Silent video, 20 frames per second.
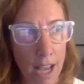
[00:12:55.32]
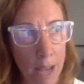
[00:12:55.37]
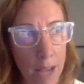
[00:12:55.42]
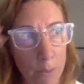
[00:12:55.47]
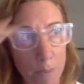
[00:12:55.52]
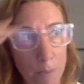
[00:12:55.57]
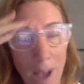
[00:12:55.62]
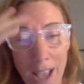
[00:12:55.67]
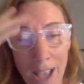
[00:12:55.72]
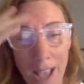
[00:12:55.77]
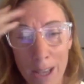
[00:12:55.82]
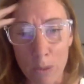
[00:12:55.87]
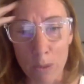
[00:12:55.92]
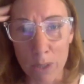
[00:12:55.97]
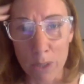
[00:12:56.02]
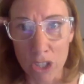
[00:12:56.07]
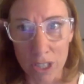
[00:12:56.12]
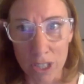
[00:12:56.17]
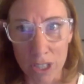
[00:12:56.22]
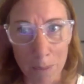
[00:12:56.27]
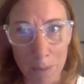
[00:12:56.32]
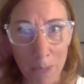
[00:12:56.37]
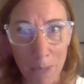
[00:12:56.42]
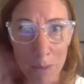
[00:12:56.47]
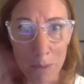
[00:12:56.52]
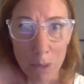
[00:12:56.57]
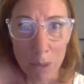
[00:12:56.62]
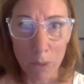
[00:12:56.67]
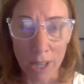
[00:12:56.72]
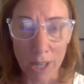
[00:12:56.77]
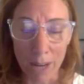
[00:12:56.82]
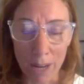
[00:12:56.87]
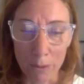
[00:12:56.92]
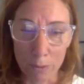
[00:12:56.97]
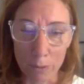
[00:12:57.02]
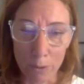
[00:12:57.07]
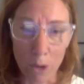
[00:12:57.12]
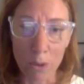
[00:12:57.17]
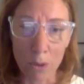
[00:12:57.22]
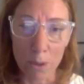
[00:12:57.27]
Maya was just a baby when I
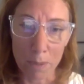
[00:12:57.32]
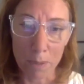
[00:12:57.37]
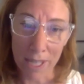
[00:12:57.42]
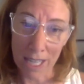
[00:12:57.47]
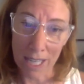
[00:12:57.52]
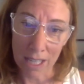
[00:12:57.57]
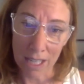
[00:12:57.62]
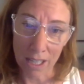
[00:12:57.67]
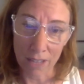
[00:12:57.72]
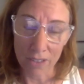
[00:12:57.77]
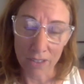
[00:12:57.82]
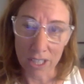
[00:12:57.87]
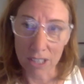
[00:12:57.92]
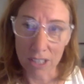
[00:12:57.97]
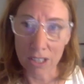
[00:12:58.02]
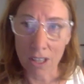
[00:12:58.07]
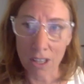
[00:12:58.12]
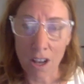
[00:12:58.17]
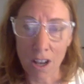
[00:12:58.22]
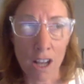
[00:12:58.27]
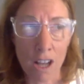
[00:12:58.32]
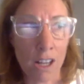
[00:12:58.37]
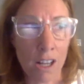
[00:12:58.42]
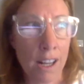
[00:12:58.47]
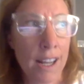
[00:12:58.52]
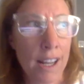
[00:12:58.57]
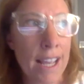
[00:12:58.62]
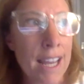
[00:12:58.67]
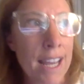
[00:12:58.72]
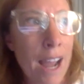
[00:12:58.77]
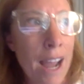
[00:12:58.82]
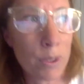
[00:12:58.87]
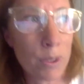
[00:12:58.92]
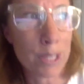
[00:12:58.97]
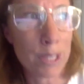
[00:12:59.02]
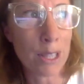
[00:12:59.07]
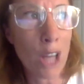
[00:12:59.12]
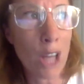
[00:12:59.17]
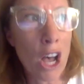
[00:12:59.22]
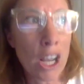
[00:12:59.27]
wrote the beginning of this song, and I was
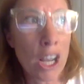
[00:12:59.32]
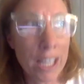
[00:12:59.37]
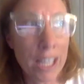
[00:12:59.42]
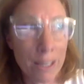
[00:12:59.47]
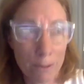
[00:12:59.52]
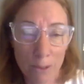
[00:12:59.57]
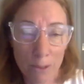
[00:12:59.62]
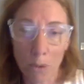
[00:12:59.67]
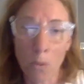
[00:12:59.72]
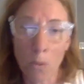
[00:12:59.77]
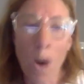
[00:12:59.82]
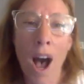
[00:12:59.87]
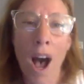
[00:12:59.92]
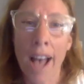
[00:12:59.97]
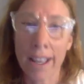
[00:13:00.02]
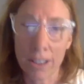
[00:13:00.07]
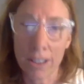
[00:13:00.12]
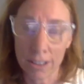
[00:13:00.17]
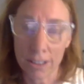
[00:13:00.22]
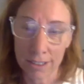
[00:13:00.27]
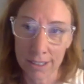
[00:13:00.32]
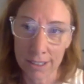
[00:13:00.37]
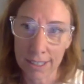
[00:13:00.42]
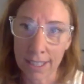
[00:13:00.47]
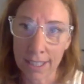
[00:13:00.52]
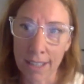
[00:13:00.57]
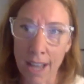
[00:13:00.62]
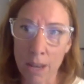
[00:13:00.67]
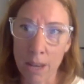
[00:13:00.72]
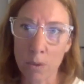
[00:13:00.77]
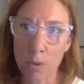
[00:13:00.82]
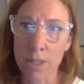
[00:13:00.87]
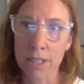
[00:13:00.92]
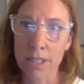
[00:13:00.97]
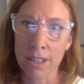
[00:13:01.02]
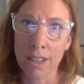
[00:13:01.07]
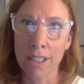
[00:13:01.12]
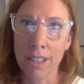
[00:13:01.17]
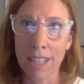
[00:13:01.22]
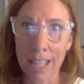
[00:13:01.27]
longing for wild, and I was
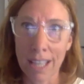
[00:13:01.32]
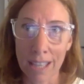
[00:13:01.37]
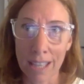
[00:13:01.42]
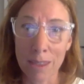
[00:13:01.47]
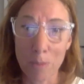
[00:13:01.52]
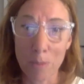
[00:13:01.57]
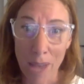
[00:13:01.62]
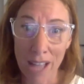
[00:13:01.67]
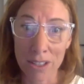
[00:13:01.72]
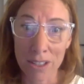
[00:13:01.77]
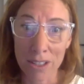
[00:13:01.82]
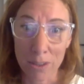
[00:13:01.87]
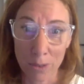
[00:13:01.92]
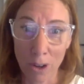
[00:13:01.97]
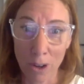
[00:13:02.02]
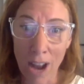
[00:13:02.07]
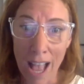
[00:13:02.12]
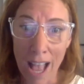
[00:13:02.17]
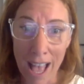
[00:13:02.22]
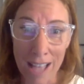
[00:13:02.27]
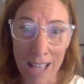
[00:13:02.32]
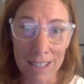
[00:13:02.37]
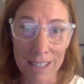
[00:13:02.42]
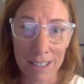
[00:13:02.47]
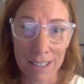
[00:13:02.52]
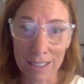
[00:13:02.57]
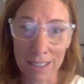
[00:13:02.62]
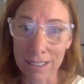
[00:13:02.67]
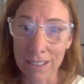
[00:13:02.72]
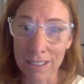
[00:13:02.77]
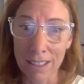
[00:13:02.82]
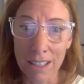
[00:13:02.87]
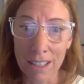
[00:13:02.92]
looking at the patch of grass and